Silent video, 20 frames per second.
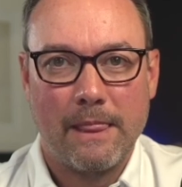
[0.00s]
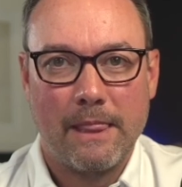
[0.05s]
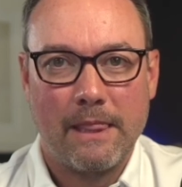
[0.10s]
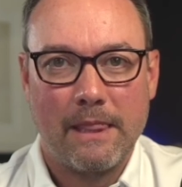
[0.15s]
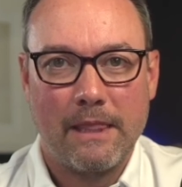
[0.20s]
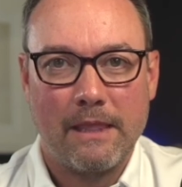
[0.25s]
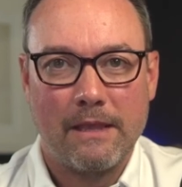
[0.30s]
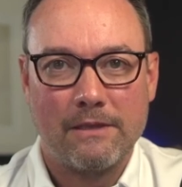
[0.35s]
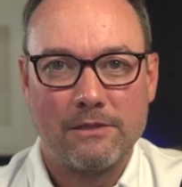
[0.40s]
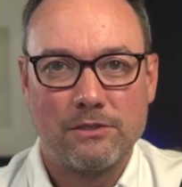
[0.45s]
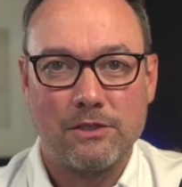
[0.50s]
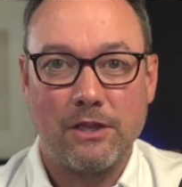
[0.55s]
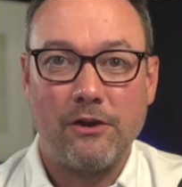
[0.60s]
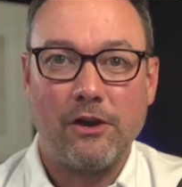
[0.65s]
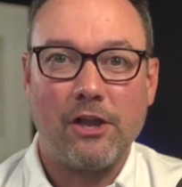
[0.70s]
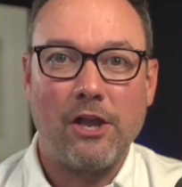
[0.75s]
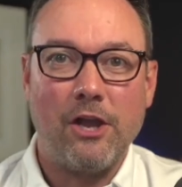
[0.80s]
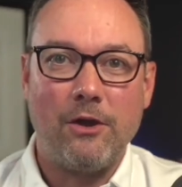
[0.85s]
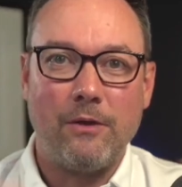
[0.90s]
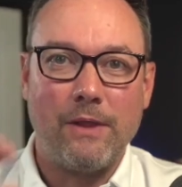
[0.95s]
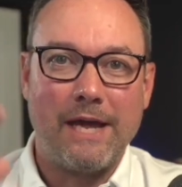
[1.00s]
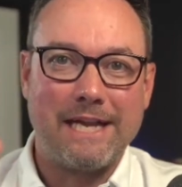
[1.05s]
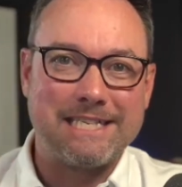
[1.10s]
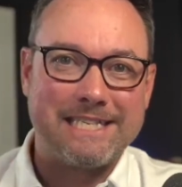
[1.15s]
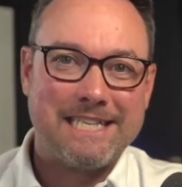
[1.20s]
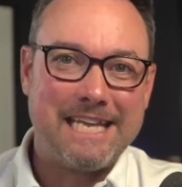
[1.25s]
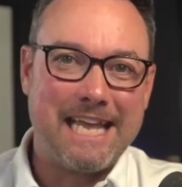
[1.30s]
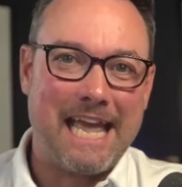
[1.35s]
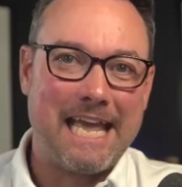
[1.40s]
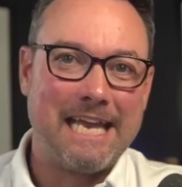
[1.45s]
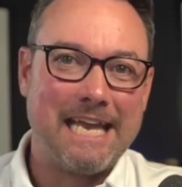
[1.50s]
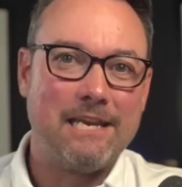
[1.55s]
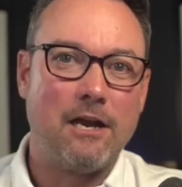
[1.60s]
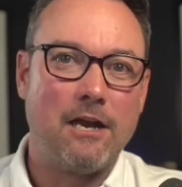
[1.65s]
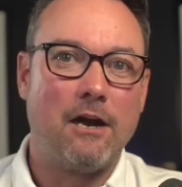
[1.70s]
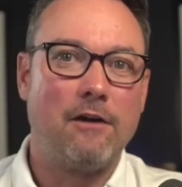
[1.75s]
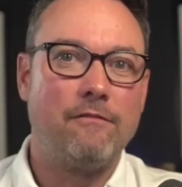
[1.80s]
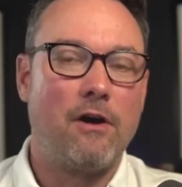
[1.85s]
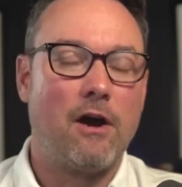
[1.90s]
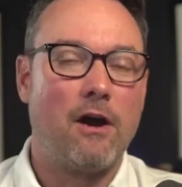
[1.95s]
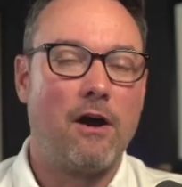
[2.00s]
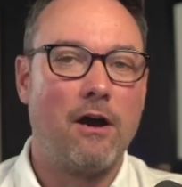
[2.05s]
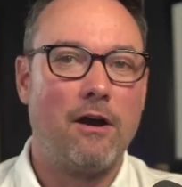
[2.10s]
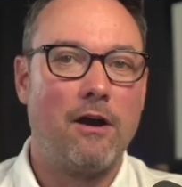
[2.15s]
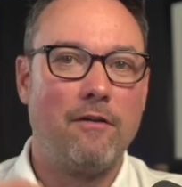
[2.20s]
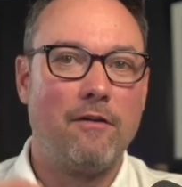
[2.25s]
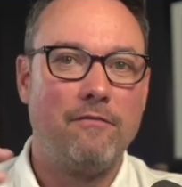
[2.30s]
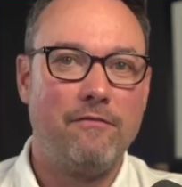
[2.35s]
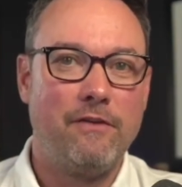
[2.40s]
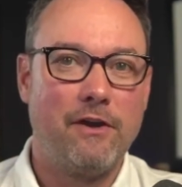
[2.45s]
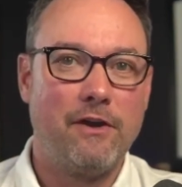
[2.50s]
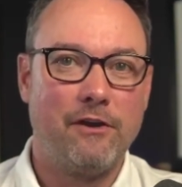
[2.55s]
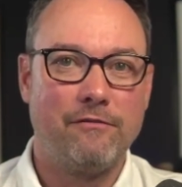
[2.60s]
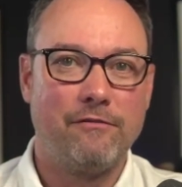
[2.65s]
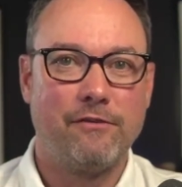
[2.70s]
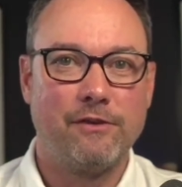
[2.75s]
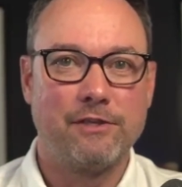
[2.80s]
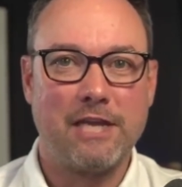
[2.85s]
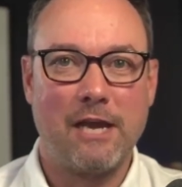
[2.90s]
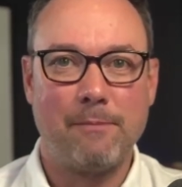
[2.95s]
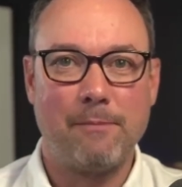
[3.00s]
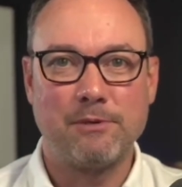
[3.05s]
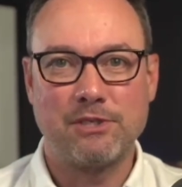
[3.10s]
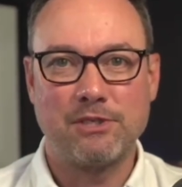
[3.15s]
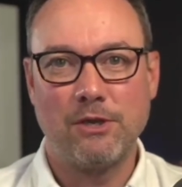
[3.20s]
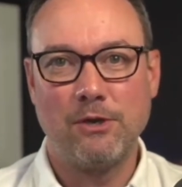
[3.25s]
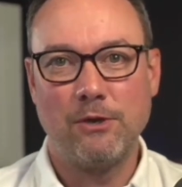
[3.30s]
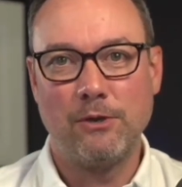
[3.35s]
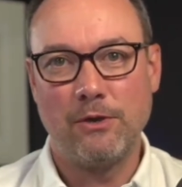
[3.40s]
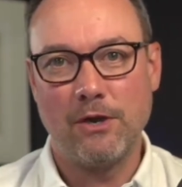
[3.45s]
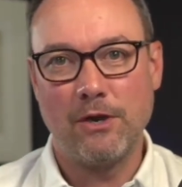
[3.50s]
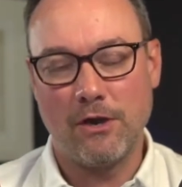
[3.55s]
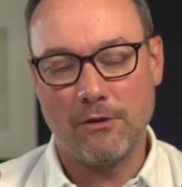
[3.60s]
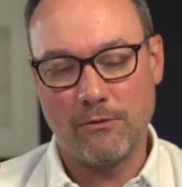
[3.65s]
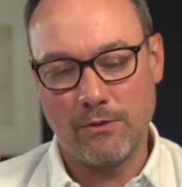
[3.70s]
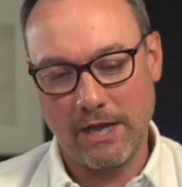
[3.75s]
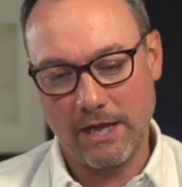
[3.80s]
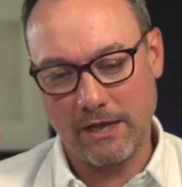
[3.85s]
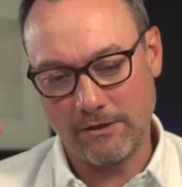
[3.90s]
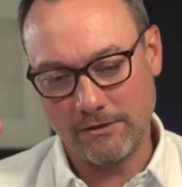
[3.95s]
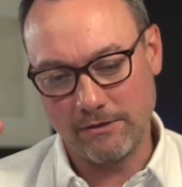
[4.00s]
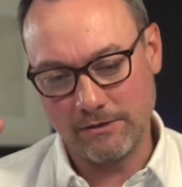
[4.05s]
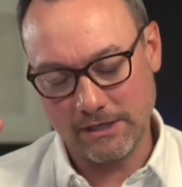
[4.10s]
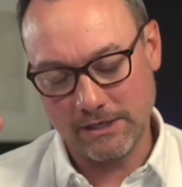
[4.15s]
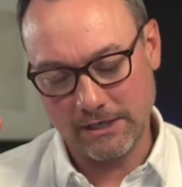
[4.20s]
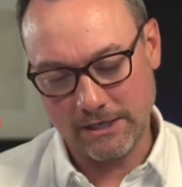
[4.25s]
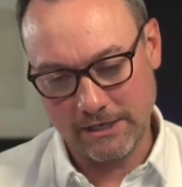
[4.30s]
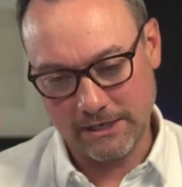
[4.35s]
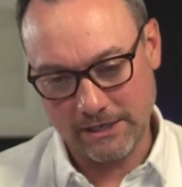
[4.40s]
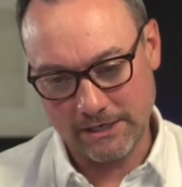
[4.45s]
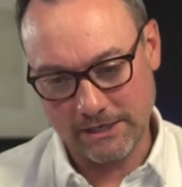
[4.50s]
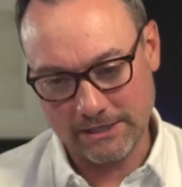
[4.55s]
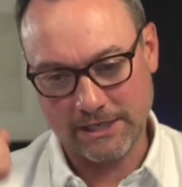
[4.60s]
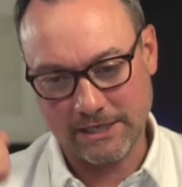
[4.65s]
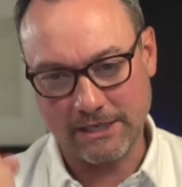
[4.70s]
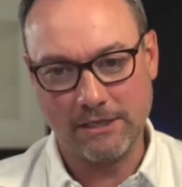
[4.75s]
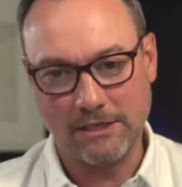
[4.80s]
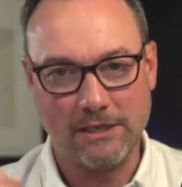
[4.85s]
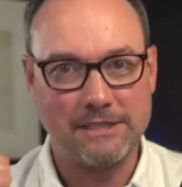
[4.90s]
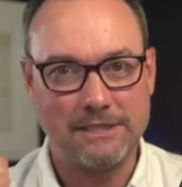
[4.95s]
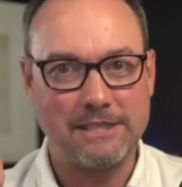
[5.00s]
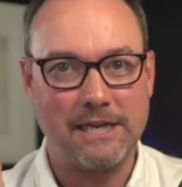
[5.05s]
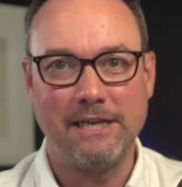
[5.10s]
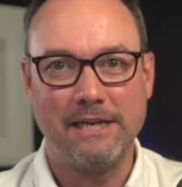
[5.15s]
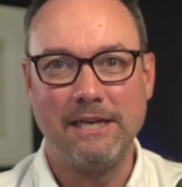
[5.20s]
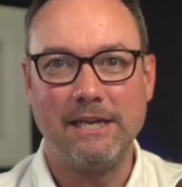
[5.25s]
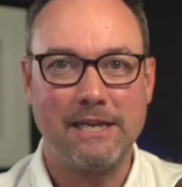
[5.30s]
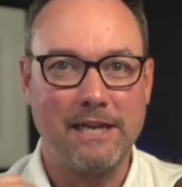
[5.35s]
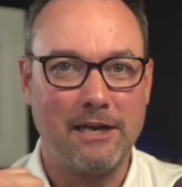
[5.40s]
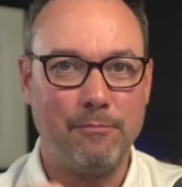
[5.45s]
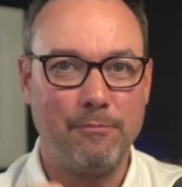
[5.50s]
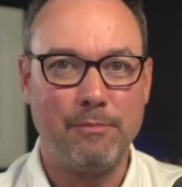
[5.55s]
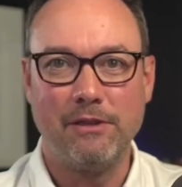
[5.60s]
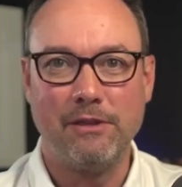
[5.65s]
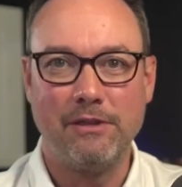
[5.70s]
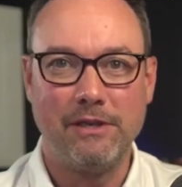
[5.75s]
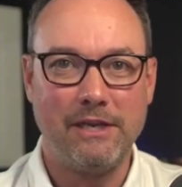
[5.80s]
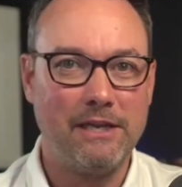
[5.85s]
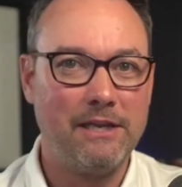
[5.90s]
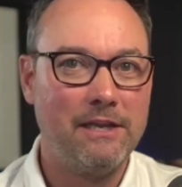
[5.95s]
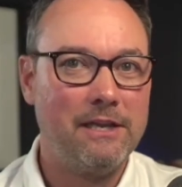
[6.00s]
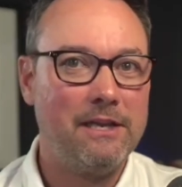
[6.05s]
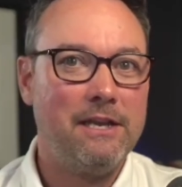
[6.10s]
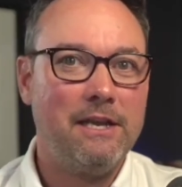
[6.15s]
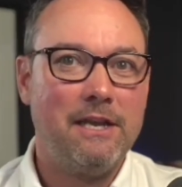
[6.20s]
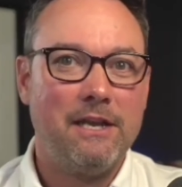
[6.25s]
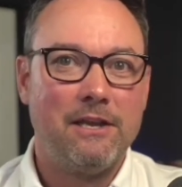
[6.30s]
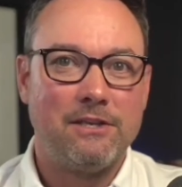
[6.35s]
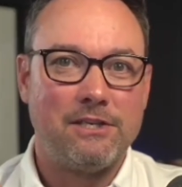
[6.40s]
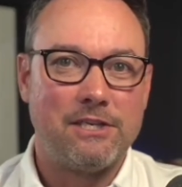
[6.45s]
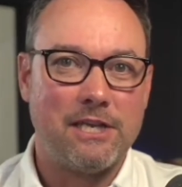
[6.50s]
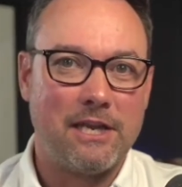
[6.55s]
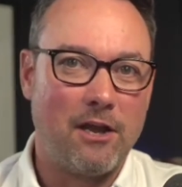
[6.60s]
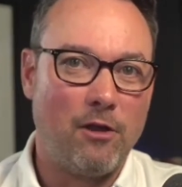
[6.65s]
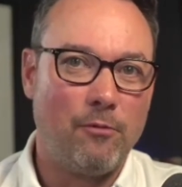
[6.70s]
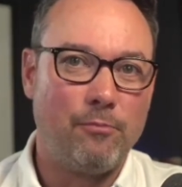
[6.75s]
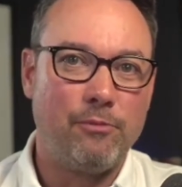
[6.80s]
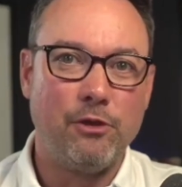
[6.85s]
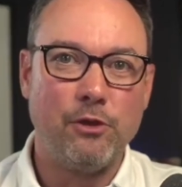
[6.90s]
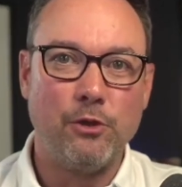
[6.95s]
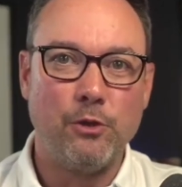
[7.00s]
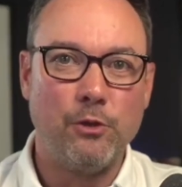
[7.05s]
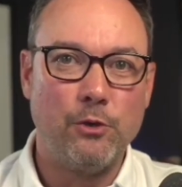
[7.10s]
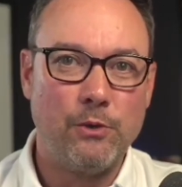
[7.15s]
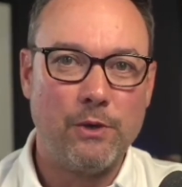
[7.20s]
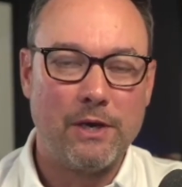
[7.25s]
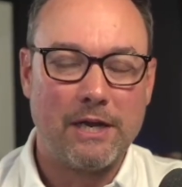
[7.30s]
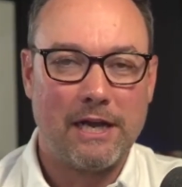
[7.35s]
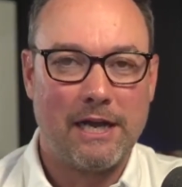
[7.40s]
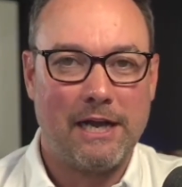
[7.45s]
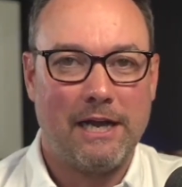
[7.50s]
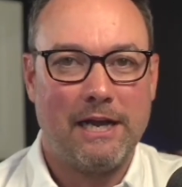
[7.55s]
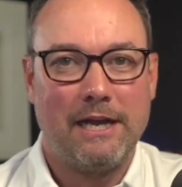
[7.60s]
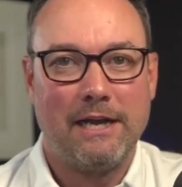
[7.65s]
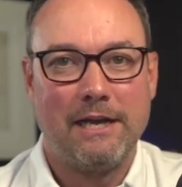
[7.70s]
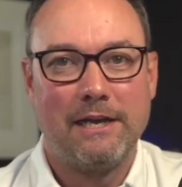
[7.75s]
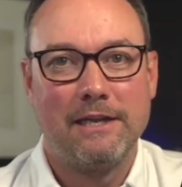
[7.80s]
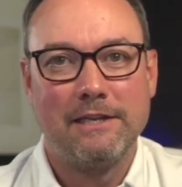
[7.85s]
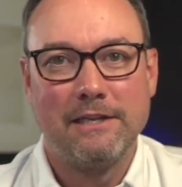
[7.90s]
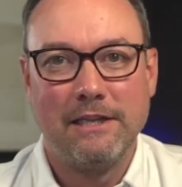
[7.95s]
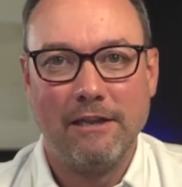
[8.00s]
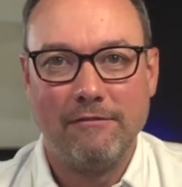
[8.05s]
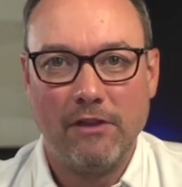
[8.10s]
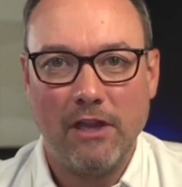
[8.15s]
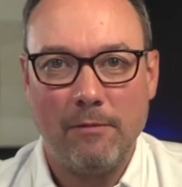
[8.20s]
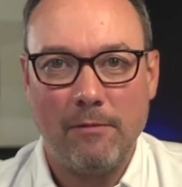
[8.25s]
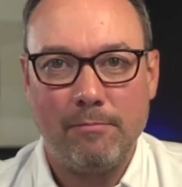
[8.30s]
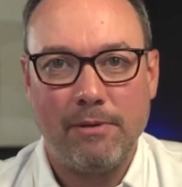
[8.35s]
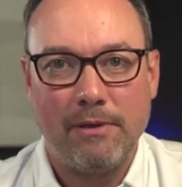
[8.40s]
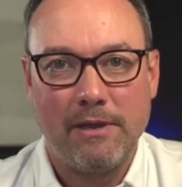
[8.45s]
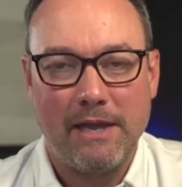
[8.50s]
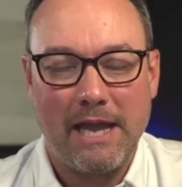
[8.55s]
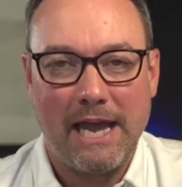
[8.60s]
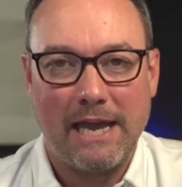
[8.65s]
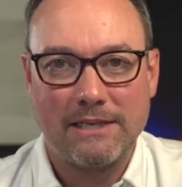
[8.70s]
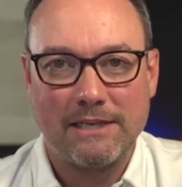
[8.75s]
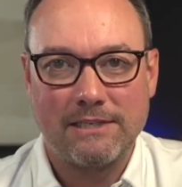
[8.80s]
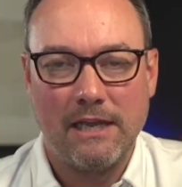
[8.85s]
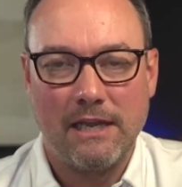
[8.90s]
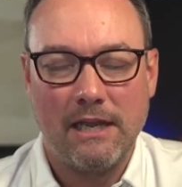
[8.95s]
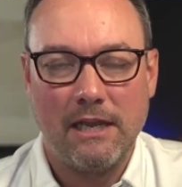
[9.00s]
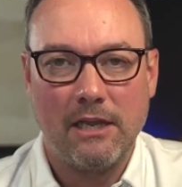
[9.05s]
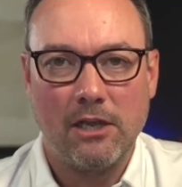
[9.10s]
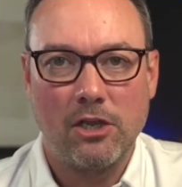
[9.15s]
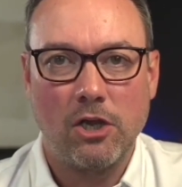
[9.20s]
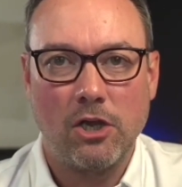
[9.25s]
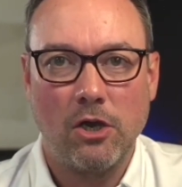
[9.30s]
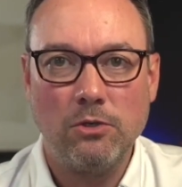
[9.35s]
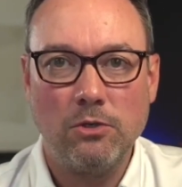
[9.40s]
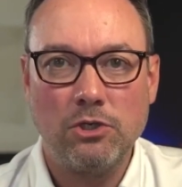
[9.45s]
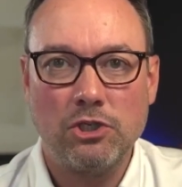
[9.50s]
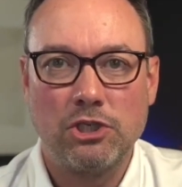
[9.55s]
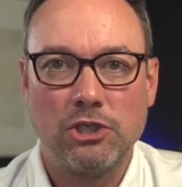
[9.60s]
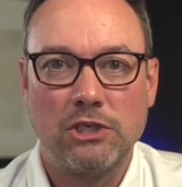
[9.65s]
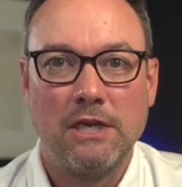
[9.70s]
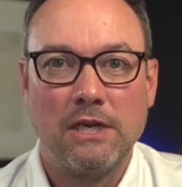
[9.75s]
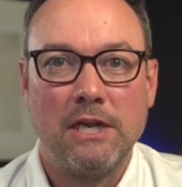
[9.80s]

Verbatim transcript: So there you go. That's the end of our very first episode around uh, a skill, a technique, an ability to help you uh, level up as a coach.